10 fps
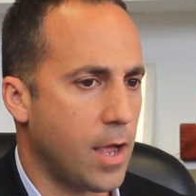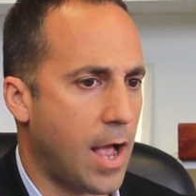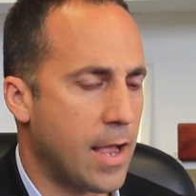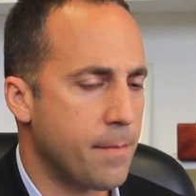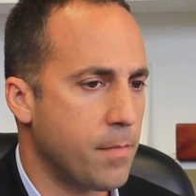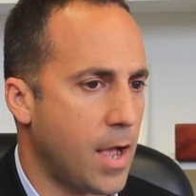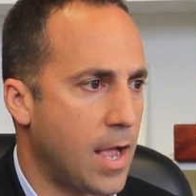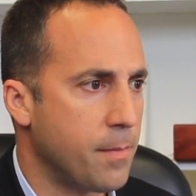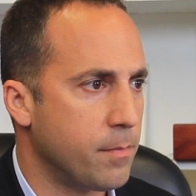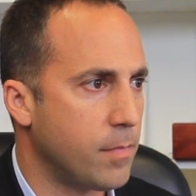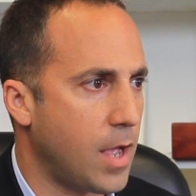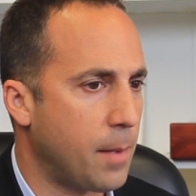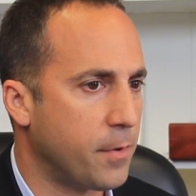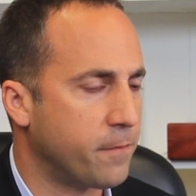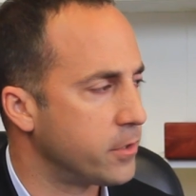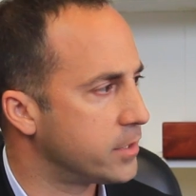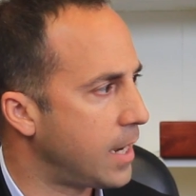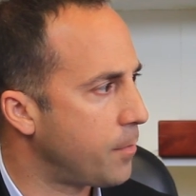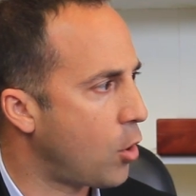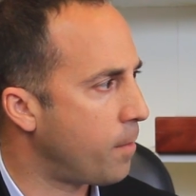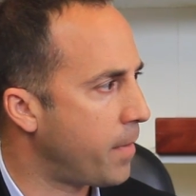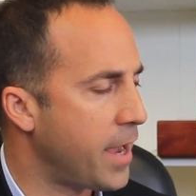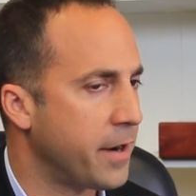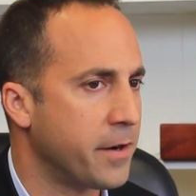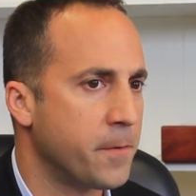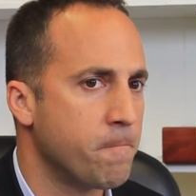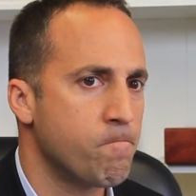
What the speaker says: I'm a first-time home buyer.